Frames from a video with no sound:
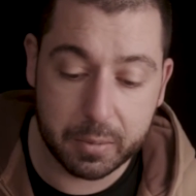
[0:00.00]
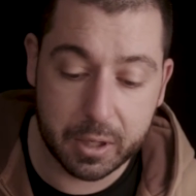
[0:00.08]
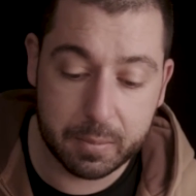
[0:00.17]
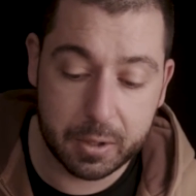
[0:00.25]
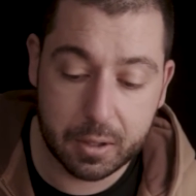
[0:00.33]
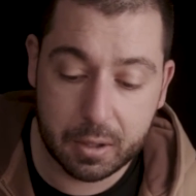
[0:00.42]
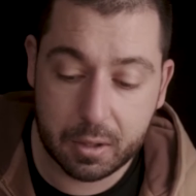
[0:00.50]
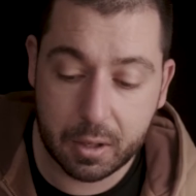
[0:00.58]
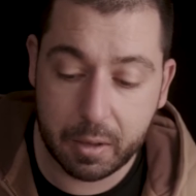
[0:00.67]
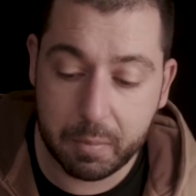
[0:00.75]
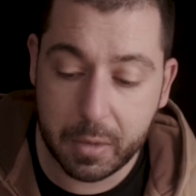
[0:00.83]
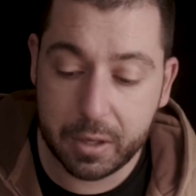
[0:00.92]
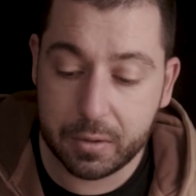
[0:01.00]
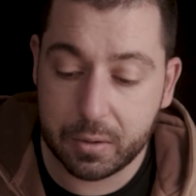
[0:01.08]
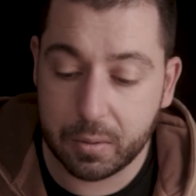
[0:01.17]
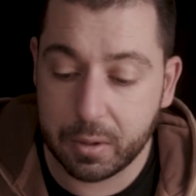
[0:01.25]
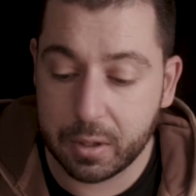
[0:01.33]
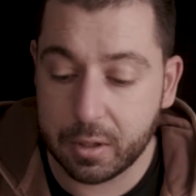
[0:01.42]
maybe. I might
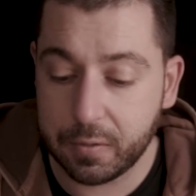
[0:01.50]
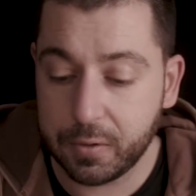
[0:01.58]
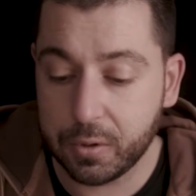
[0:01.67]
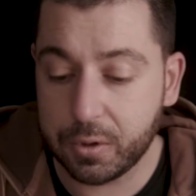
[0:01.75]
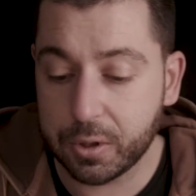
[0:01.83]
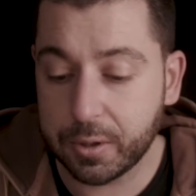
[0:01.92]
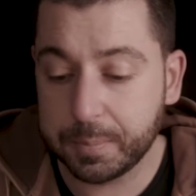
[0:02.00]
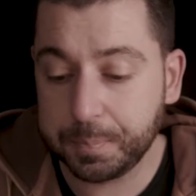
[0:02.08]
do it in the future.